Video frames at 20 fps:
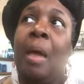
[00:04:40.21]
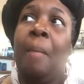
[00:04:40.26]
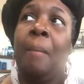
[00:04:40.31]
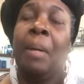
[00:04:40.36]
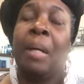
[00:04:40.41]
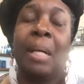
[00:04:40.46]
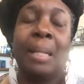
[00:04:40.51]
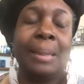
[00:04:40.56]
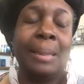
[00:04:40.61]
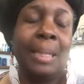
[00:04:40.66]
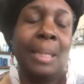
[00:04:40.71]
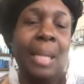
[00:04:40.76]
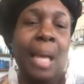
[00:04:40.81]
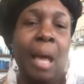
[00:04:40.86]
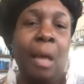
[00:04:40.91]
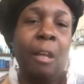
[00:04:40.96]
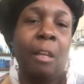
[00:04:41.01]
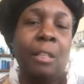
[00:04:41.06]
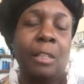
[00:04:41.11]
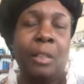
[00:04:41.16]
Because he
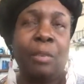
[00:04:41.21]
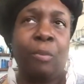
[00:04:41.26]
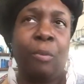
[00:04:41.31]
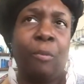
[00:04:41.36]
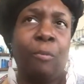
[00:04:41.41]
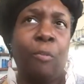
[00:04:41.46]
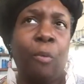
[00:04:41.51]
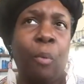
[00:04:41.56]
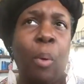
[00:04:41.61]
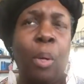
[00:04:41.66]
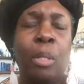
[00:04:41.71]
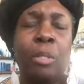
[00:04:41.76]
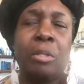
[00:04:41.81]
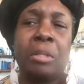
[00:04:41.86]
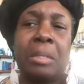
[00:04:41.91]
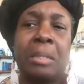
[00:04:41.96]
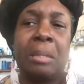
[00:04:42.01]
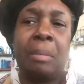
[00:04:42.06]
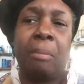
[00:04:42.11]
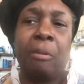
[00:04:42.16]
got us for
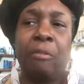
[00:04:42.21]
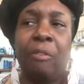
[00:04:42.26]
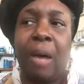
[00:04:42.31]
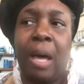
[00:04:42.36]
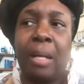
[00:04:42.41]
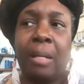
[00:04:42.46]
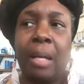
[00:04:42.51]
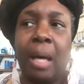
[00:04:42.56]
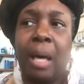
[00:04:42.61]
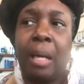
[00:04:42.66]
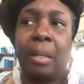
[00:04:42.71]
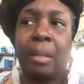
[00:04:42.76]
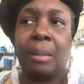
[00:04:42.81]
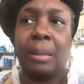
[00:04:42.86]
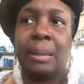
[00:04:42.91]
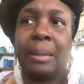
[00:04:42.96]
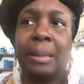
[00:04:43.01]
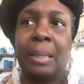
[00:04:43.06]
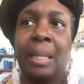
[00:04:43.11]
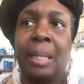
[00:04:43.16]

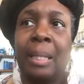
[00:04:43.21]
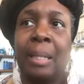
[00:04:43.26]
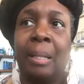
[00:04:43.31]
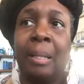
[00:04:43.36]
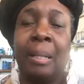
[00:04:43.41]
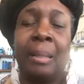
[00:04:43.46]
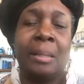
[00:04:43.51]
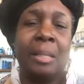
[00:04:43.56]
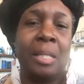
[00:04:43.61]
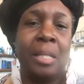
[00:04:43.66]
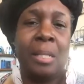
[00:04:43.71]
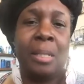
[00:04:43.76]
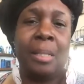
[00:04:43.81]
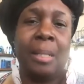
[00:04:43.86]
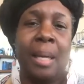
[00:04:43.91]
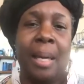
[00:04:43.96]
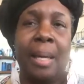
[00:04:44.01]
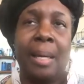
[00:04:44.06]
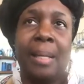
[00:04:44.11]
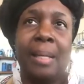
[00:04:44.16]
$475 in 10
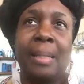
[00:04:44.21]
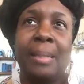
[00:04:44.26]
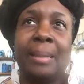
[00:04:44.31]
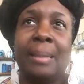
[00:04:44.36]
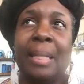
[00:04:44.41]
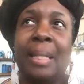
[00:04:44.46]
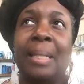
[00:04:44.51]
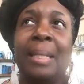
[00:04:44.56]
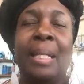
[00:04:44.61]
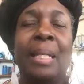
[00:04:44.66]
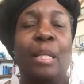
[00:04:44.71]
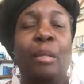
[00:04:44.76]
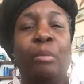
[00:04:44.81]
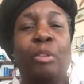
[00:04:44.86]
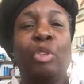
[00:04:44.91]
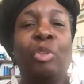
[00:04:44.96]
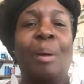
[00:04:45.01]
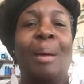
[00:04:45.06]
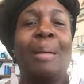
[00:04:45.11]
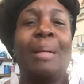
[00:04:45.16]
days, and then he
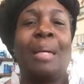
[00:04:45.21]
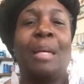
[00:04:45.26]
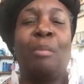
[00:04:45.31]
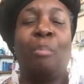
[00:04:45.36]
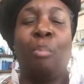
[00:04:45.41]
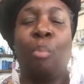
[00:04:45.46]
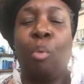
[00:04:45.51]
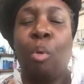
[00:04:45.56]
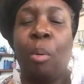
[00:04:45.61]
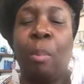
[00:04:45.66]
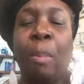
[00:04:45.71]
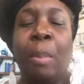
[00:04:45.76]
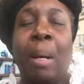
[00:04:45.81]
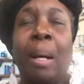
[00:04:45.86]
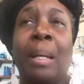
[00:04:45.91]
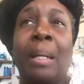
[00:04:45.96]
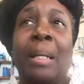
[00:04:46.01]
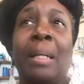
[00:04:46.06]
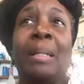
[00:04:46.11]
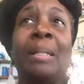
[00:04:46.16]
was trying to get more
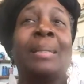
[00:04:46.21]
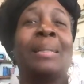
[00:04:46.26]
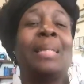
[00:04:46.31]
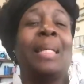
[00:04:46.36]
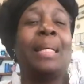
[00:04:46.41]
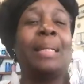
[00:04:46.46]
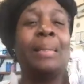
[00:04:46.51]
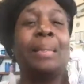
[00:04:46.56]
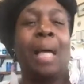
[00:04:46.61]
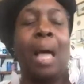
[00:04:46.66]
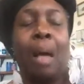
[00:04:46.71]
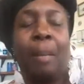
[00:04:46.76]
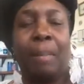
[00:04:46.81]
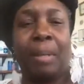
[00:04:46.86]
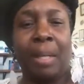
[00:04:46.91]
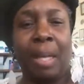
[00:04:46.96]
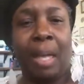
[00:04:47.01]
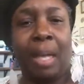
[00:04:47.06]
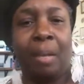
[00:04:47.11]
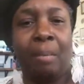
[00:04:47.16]
money the second time
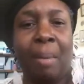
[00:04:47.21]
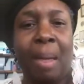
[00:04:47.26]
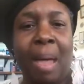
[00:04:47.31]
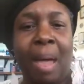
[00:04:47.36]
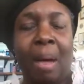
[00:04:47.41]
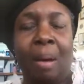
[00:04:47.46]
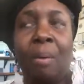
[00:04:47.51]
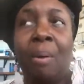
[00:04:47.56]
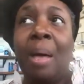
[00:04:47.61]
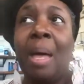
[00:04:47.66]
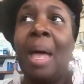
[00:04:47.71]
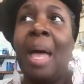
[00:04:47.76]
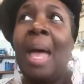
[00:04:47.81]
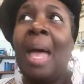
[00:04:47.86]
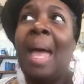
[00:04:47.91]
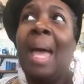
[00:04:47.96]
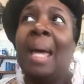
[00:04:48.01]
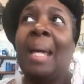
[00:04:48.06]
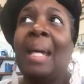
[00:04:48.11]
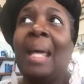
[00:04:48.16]
it came out.
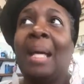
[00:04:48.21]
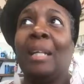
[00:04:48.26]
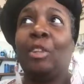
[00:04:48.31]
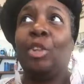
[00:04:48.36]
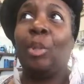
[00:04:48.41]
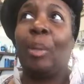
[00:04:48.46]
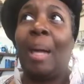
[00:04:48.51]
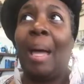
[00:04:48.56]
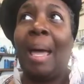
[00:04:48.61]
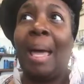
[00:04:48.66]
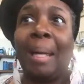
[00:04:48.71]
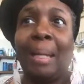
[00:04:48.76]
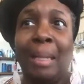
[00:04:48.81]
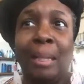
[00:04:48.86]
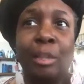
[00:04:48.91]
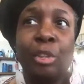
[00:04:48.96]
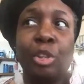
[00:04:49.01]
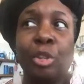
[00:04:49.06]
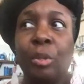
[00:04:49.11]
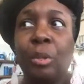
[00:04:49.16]
And actually, I had
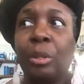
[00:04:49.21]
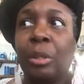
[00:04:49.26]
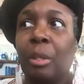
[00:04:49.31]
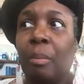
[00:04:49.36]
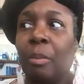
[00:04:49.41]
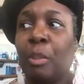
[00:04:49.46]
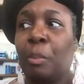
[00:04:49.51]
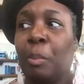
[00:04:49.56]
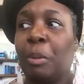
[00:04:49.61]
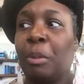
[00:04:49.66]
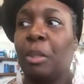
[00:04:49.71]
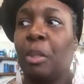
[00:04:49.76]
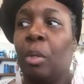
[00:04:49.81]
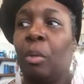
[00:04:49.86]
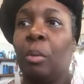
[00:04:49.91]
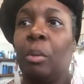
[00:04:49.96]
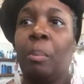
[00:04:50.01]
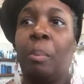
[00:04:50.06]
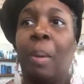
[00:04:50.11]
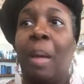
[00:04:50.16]
insurance that was supposed to
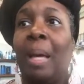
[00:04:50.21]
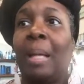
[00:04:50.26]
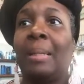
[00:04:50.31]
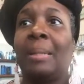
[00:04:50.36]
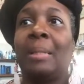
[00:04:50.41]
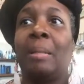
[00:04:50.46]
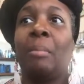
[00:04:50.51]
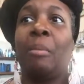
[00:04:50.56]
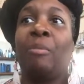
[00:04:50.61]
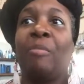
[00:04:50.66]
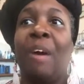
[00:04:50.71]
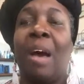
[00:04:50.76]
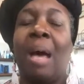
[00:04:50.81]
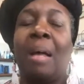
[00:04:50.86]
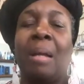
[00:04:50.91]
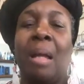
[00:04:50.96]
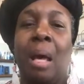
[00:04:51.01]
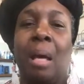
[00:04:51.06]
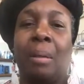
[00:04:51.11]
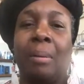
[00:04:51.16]
only pay
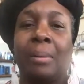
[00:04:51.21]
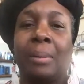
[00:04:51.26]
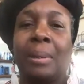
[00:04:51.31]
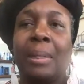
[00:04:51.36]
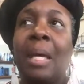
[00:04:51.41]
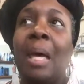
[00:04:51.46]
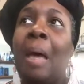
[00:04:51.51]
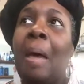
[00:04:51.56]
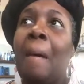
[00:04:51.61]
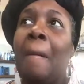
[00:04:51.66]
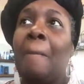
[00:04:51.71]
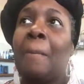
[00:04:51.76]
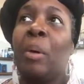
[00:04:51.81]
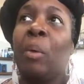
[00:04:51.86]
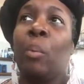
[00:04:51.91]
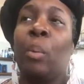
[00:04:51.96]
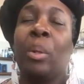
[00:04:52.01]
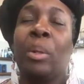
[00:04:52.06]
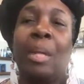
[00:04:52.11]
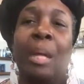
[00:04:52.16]
$75.
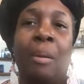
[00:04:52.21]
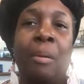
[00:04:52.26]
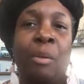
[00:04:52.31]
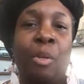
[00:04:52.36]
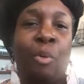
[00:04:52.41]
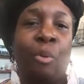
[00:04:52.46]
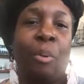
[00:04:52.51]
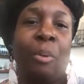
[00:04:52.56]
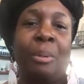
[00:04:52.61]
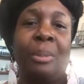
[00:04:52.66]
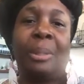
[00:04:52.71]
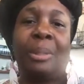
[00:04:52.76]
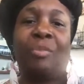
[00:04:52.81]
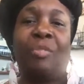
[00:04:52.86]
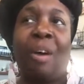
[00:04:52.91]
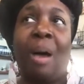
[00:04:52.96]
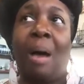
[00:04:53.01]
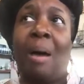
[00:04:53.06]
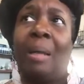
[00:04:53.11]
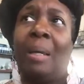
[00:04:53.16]
But what they're doing is
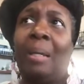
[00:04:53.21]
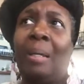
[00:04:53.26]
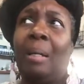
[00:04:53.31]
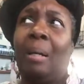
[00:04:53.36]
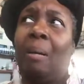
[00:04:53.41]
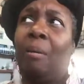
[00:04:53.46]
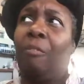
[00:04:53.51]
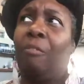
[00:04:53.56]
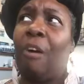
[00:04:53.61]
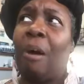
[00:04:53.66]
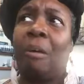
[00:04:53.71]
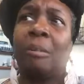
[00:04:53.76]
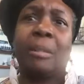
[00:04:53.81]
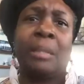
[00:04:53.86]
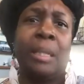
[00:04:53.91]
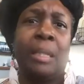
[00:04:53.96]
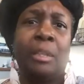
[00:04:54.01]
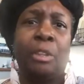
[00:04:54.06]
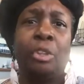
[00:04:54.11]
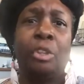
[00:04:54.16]
filing a false
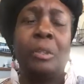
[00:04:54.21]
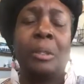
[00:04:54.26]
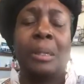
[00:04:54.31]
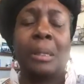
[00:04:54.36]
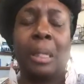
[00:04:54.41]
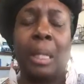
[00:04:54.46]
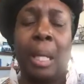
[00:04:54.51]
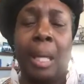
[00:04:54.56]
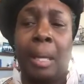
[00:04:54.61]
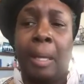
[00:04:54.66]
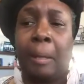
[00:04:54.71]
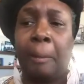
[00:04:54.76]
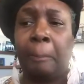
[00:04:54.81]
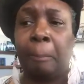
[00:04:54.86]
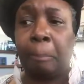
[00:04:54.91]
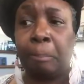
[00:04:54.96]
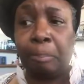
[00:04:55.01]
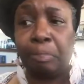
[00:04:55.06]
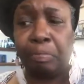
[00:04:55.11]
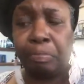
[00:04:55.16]
insurance claim.